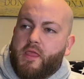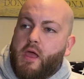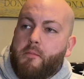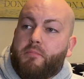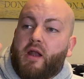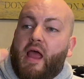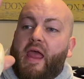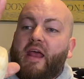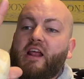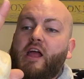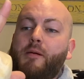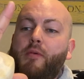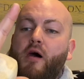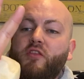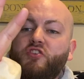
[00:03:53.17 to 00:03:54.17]
But I add a
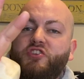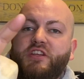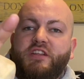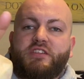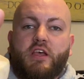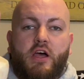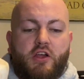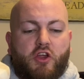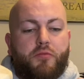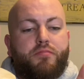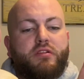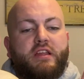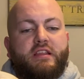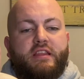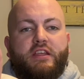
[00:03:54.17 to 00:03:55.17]
couple other genes,
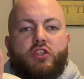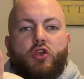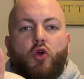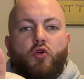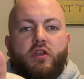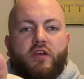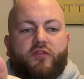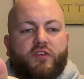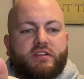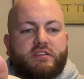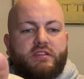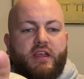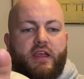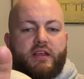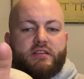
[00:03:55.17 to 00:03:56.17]
completely 2 different
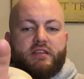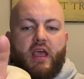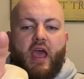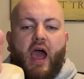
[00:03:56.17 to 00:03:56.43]
snakes.